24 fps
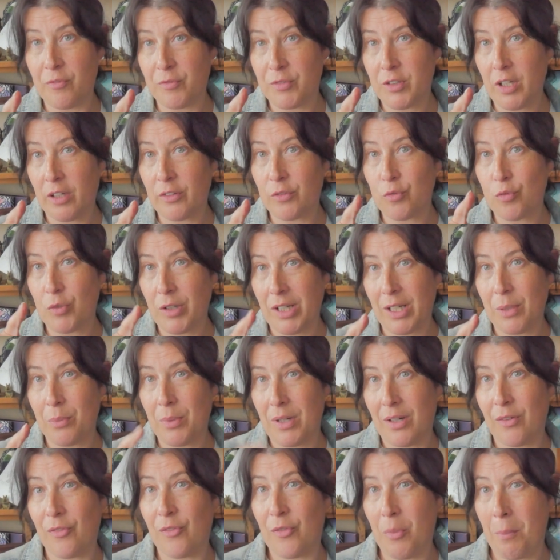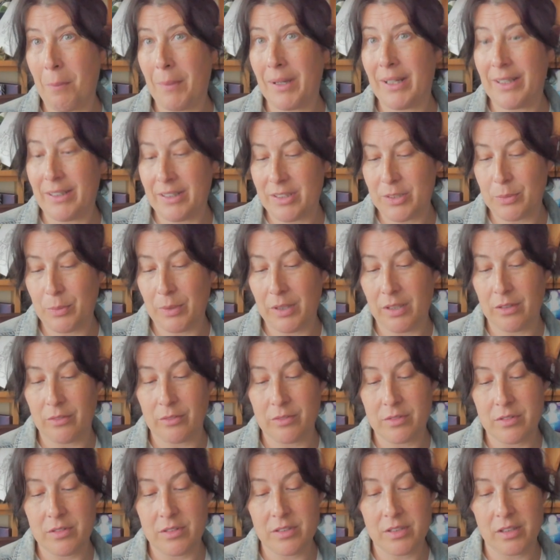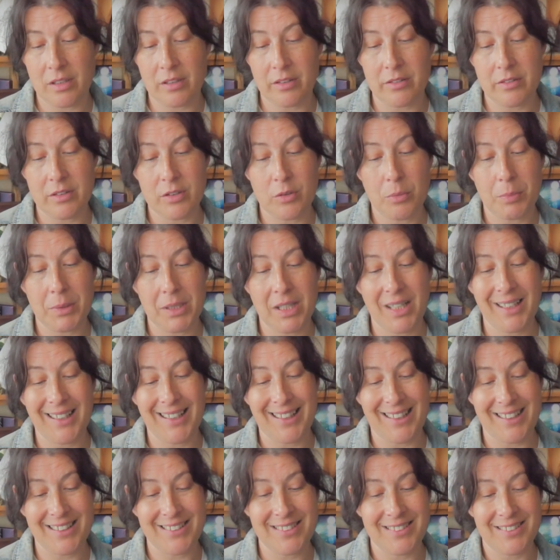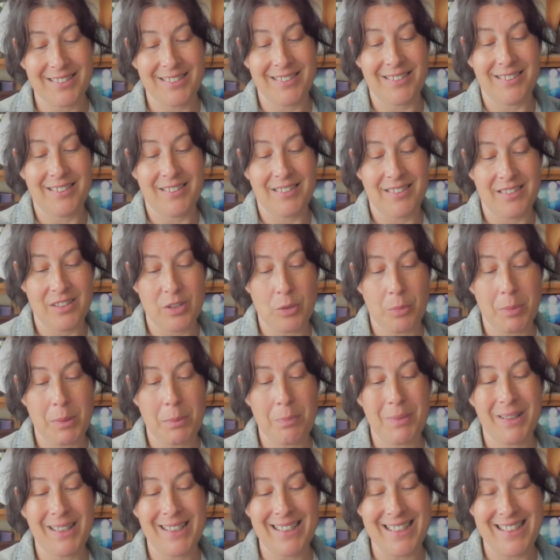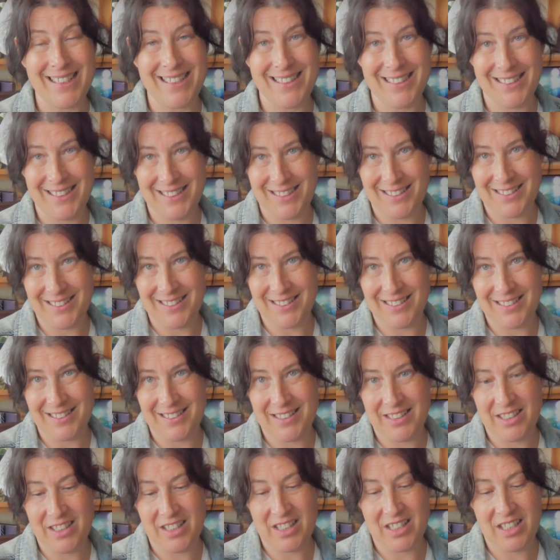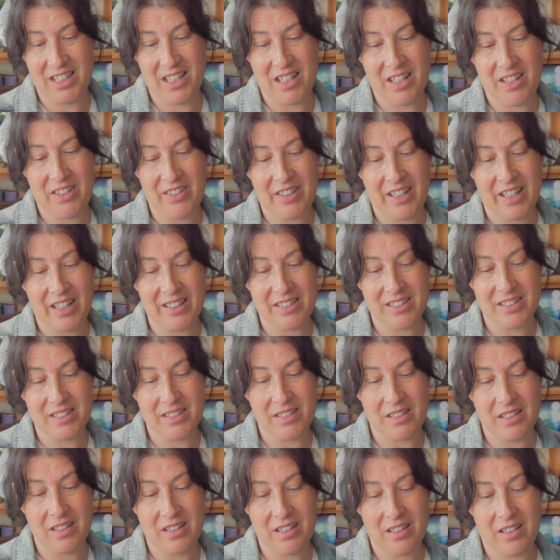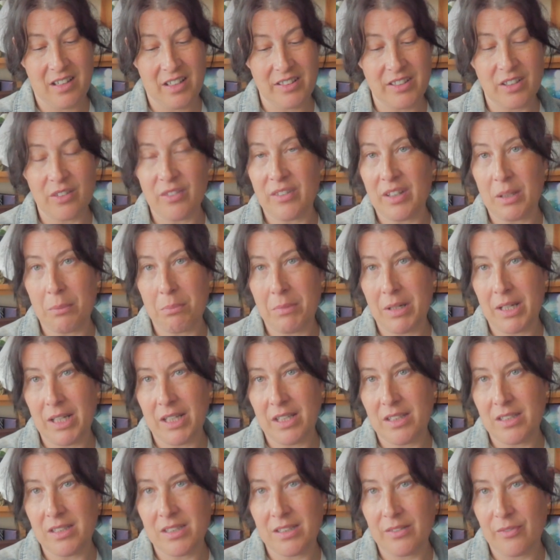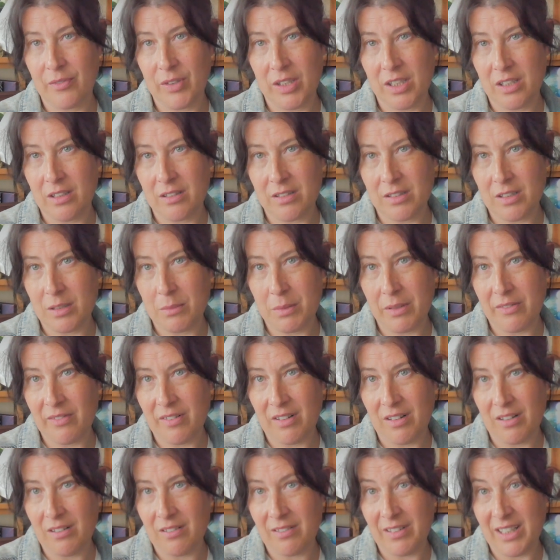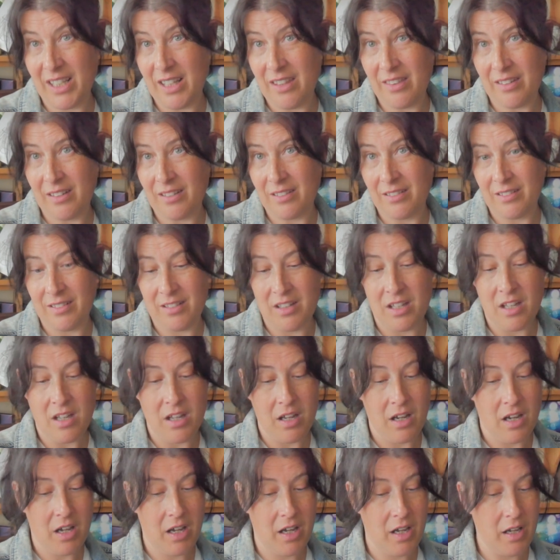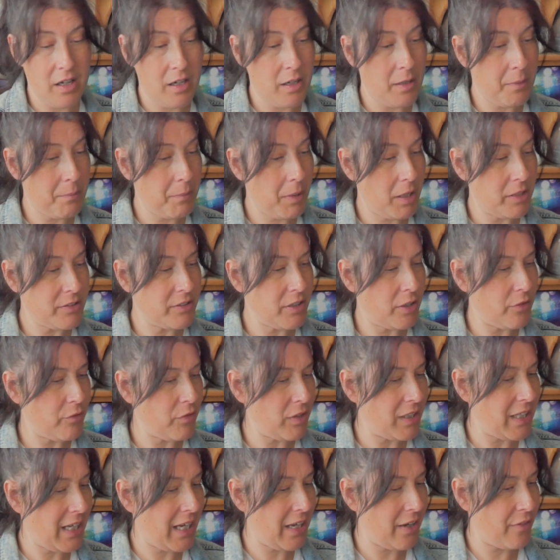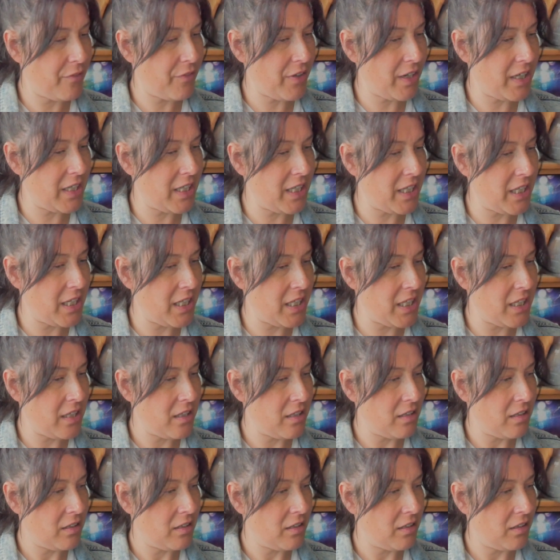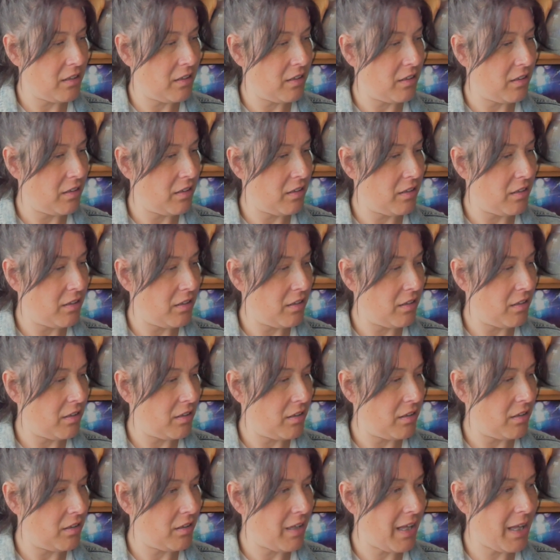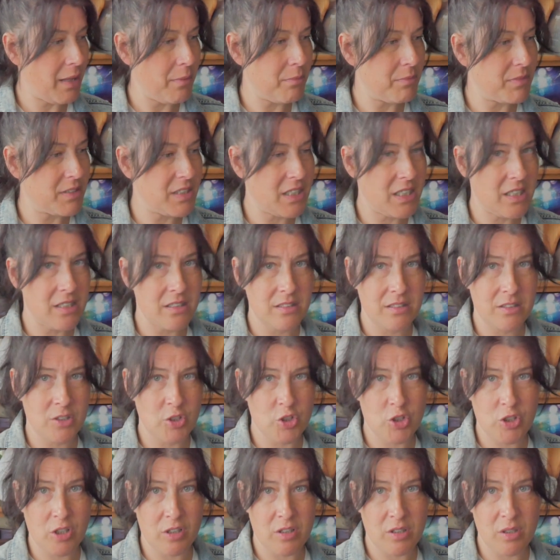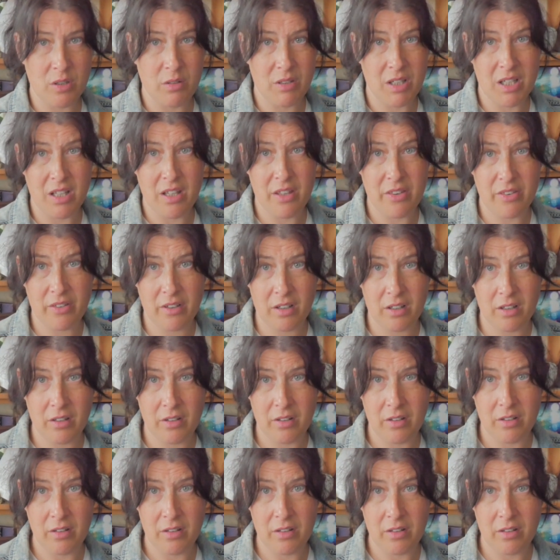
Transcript: done really well for May as well, so you'll be glad, you'll be pleased that I don't think May's video is going to be very long either. I don't really have any empties to show you either.